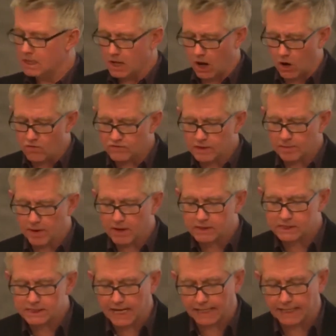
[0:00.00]
over the
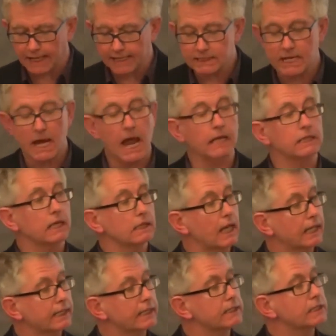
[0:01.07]
past decade and are
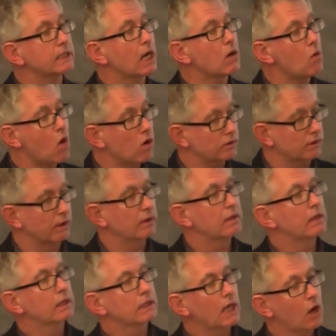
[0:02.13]
likely to go on
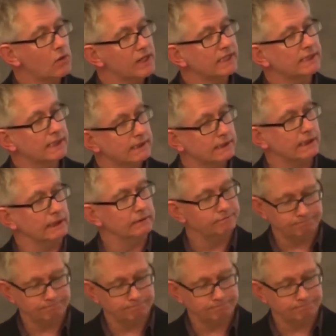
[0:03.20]
coexisting.